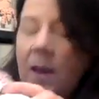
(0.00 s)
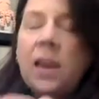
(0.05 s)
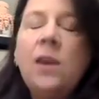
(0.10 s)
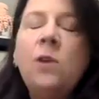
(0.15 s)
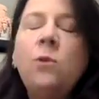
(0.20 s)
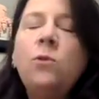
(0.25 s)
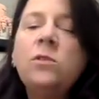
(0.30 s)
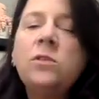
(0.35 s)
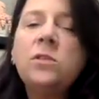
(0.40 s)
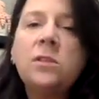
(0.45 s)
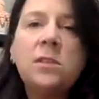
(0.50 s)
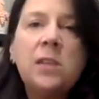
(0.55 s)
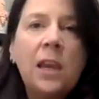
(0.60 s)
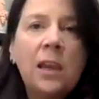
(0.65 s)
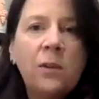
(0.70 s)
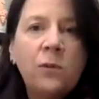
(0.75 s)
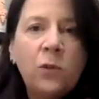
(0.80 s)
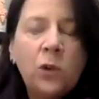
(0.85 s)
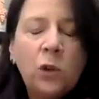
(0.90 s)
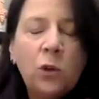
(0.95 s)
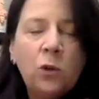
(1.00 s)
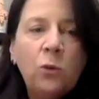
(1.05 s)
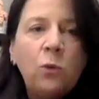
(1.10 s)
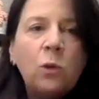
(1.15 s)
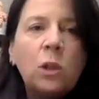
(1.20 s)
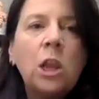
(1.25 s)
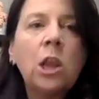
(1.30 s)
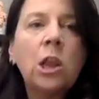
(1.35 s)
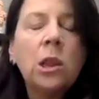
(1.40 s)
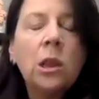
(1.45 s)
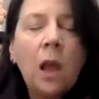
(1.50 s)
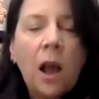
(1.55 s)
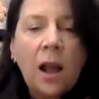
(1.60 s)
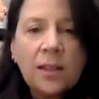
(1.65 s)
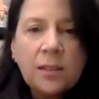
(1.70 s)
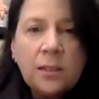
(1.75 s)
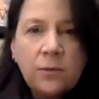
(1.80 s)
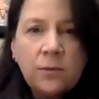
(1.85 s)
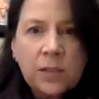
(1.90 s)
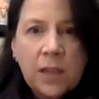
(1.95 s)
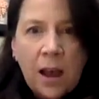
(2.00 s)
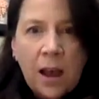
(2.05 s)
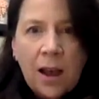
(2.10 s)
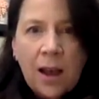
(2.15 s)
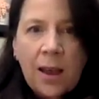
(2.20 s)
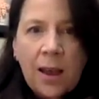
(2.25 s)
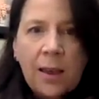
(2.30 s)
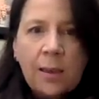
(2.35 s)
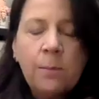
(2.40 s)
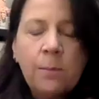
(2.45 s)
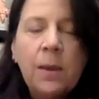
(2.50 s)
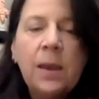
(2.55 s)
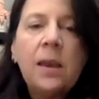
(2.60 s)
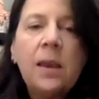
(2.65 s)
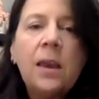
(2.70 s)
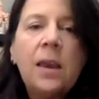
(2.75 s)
It will save you lots of time